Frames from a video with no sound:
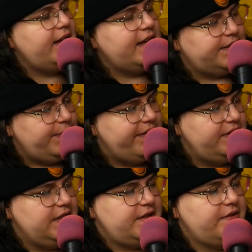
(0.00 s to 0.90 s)
Yes, we have a
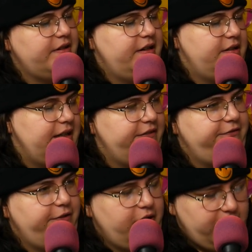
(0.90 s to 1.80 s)
Discord.
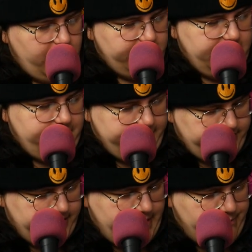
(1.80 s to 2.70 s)
Yes, for only Patreon